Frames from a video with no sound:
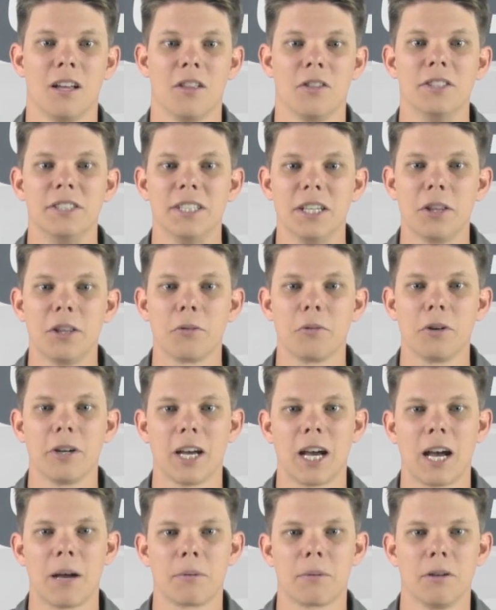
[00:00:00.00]
The D3
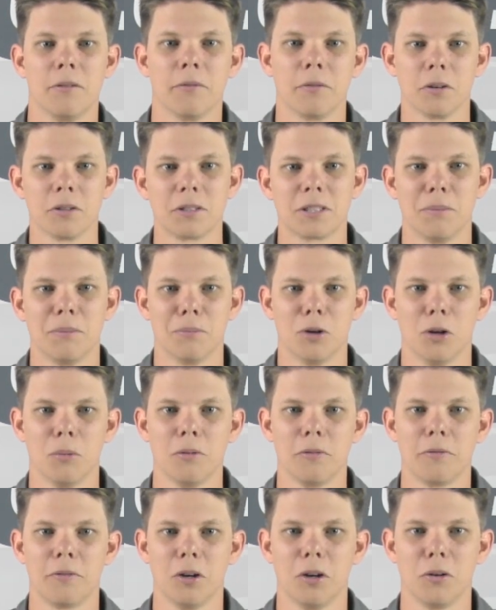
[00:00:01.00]
app converts a
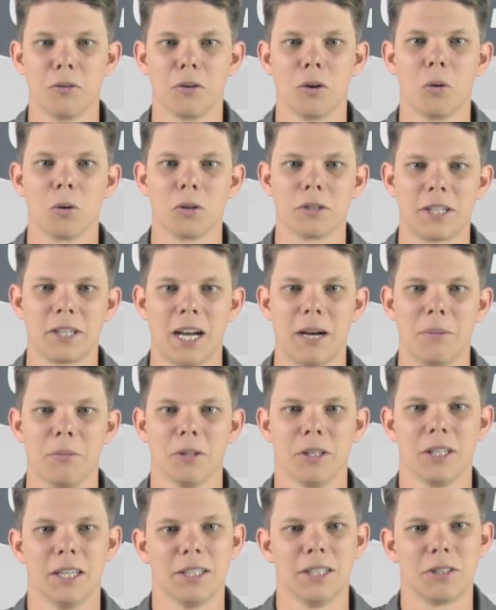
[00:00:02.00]
mobile phone or
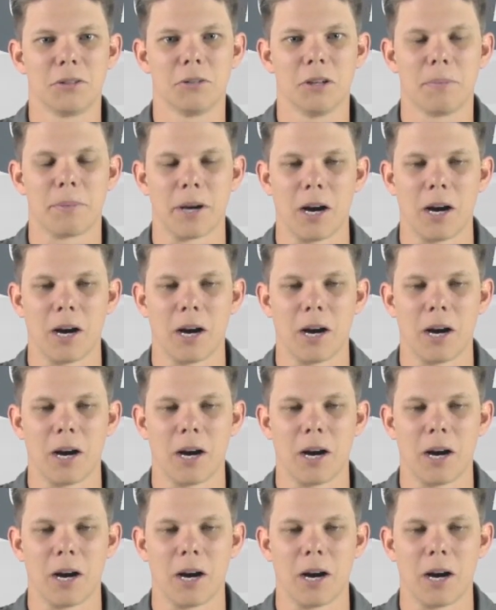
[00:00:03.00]
tablet into a